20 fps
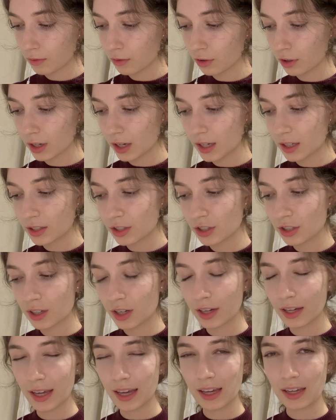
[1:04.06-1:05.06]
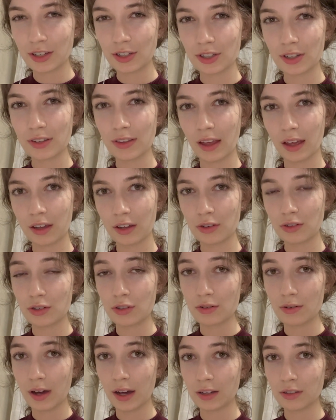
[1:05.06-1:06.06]
for each occasion that you
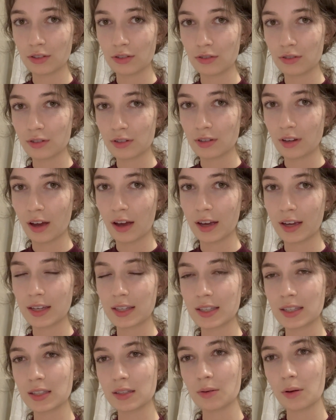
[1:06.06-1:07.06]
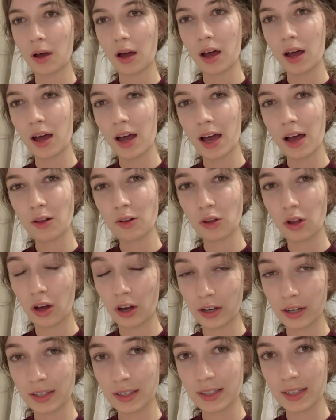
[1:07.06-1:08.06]
do exercise, how
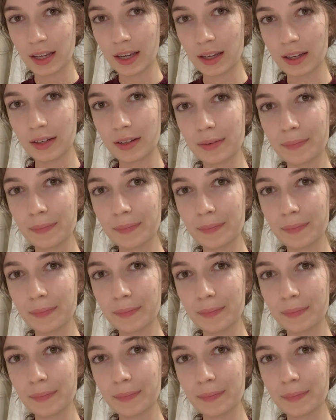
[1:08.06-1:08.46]
long is it?